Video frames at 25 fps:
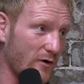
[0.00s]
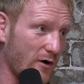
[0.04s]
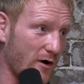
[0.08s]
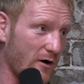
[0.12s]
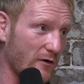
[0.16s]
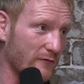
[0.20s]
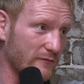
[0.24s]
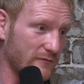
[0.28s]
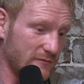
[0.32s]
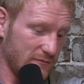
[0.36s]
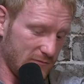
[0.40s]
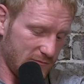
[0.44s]
You've got to
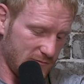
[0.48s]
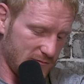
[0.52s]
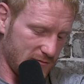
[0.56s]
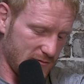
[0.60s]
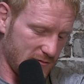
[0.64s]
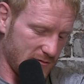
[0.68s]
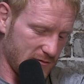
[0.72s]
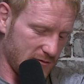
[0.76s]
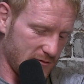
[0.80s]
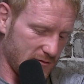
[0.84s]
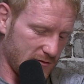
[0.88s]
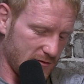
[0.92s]
have it in
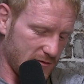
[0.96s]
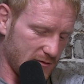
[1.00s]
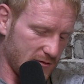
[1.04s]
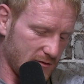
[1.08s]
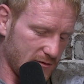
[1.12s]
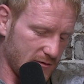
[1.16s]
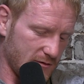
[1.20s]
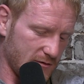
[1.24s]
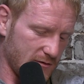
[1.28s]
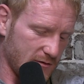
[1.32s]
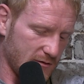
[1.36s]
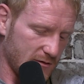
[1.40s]
order, though.
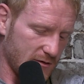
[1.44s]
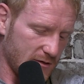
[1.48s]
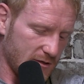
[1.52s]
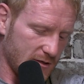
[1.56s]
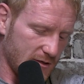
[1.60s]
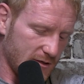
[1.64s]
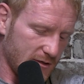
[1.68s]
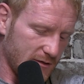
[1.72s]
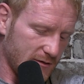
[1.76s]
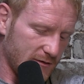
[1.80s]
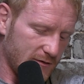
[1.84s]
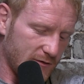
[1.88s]
This isn't
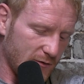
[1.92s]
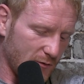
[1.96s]
a...